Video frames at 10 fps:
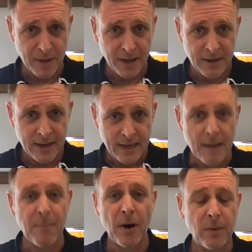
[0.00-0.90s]
Yeah.
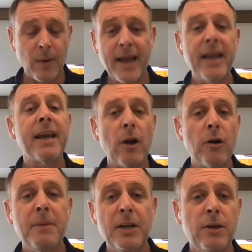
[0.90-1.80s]
And by the way, it can
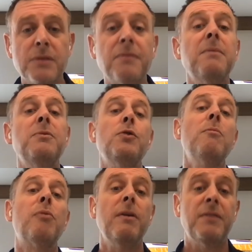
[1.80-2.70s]
only be used for them to
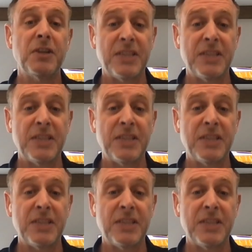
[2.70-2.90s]
improve their